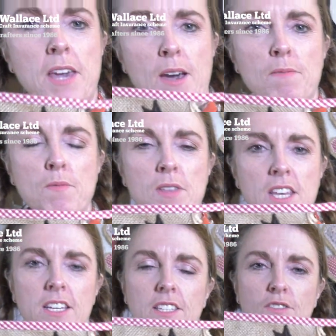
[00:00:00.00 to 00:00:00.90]
be happy with
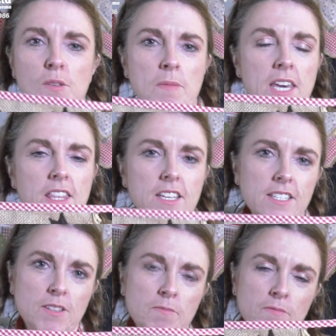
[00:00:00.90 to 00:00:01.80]
this if you made
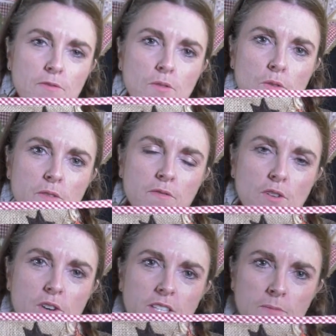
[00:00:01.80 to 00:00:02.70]
this for them
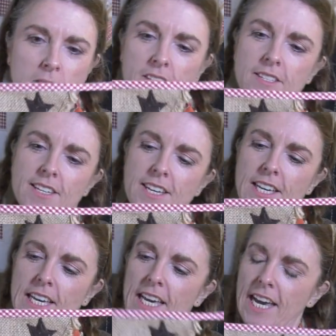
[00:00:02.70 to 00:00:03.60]
for Christmas.
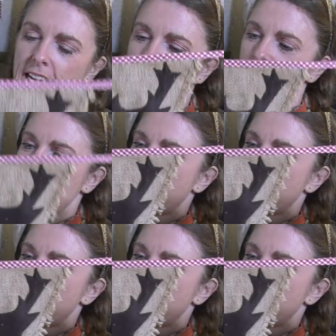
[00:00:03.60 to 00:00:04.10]
And